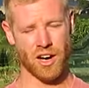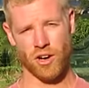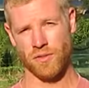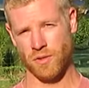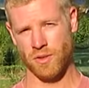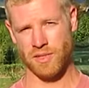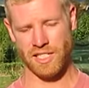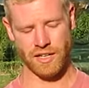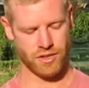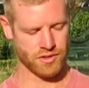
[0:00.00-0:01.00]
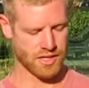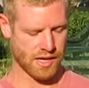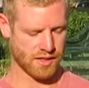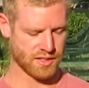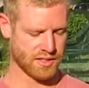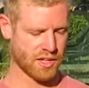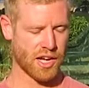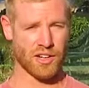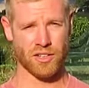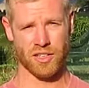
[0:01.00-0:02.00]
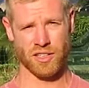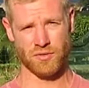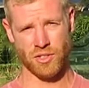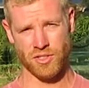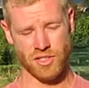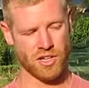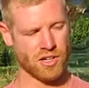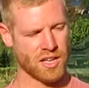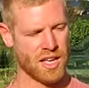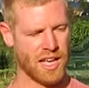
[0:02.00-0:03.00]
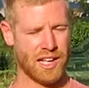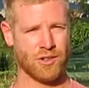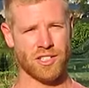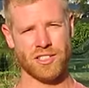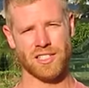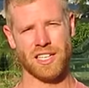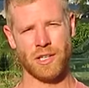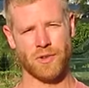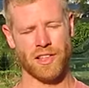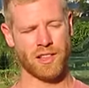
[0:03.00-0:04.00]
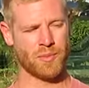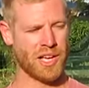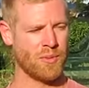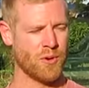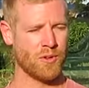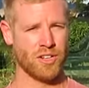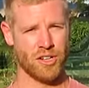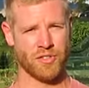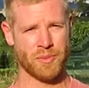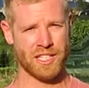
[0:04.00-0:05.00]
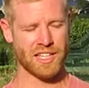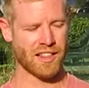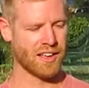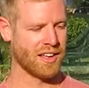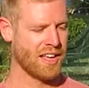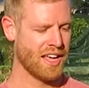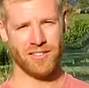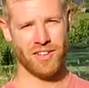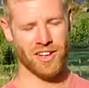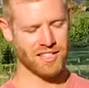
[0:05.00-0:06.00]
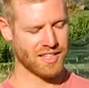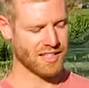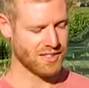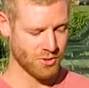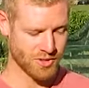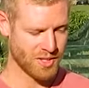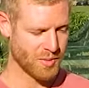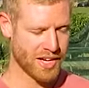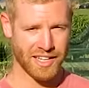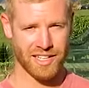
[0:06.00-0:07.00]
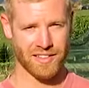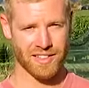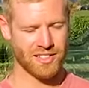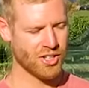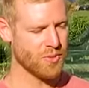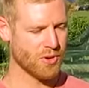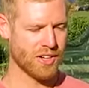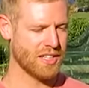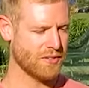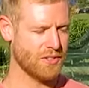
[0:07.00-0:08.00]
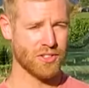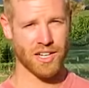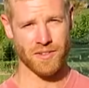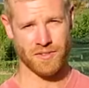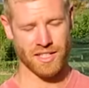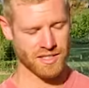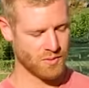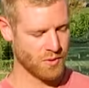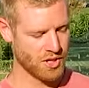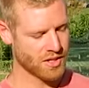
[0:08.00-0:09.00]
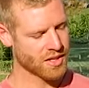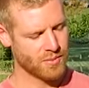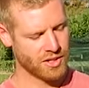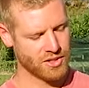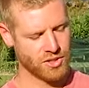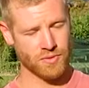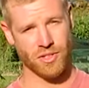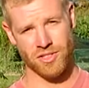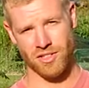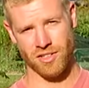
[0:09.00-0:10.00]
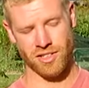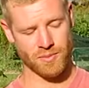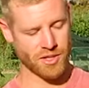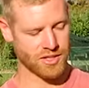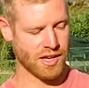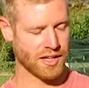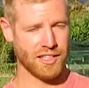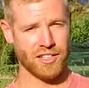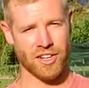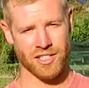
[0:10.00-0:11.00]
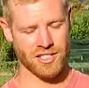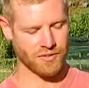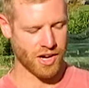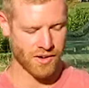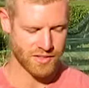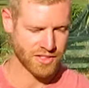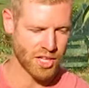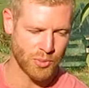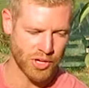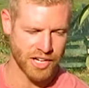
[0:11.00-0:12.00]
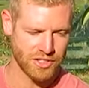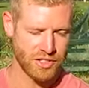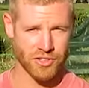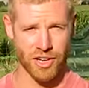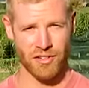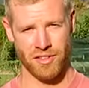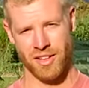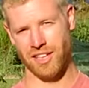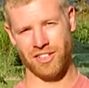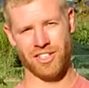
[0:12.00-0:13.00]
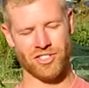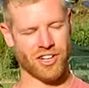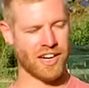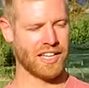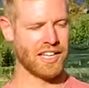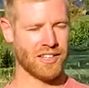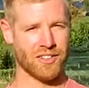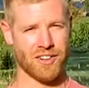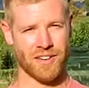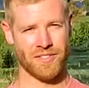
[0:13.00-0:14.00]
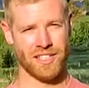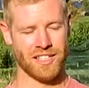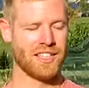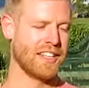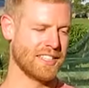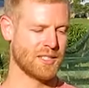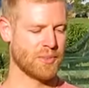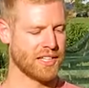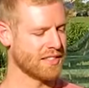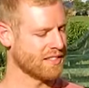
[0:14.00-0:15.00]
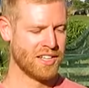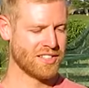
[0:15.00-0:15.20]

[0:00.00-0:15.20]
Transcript: get hold of all the materials like the scion and the rootstock and also just connect with other people, learn from each other. If you guys are daunted by any of this, don't worry if your graft doesn't work because your rootstock is most likely going to survive, it's going to put out new growth and you can try again grafting next spring.